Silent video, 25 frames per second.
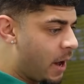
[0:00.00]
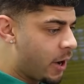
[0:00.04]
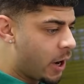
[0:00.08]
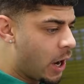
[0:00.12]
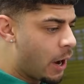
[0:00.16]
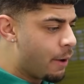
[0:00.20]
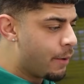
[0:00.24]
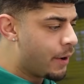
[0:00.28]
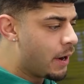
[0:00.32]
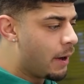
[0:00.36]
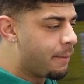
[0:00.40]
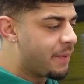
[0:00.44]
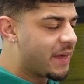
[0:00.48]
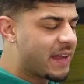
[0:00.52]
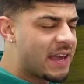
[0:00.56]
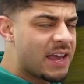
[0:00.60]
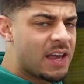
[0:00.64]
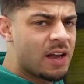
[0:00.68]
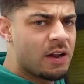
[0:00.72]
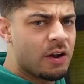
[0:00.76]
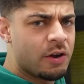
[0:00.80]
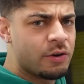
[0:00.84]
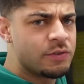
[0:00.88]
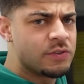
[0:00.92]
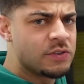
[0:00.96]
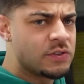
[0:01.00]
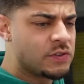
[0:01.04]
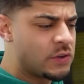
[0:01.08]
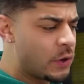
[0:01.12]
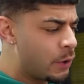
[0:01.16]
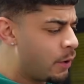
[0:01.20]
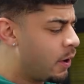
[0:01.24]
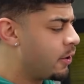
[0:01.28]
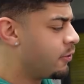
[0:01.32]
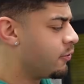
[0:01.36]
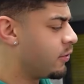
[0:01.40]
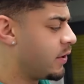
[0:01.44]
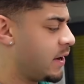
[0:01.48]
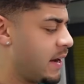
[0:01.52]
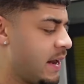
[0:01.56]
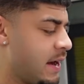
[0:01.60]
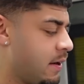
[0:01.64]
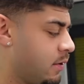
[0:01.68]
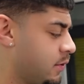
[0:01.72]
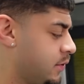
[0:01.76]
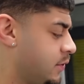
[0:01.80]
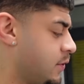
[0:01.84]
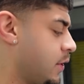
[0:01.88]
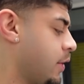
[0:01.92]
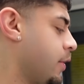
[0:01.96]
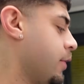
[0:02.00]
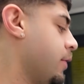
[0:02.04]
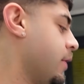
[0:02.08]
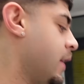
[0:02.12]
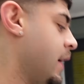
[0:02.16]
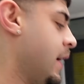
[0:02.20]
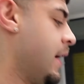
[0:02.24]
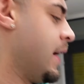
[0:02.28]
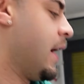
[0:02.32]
are going up. They're getting close to 200 now. So